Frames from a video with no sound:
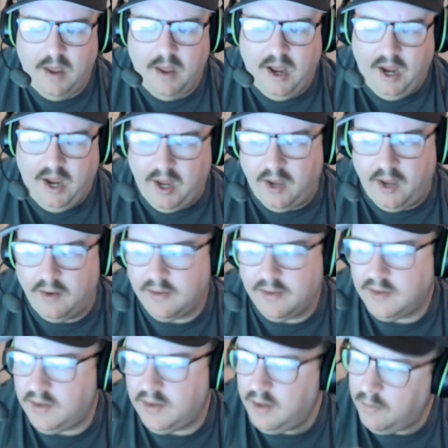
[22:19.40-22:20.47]
And,
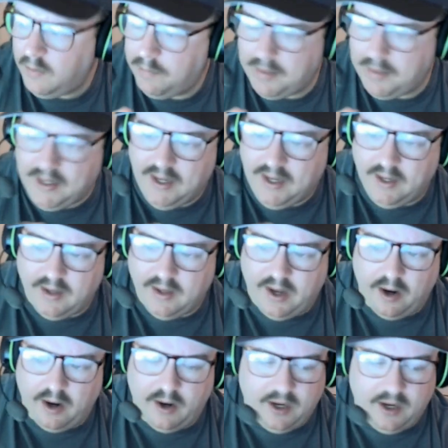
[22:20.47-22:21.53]
being
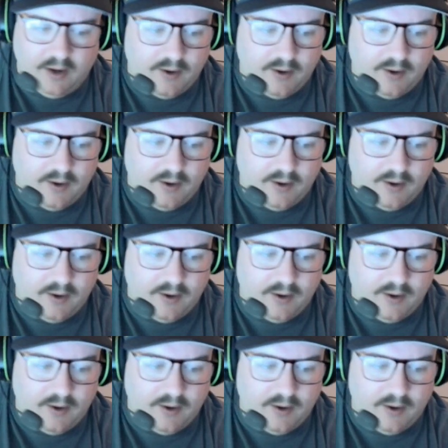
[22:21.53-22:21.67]
there in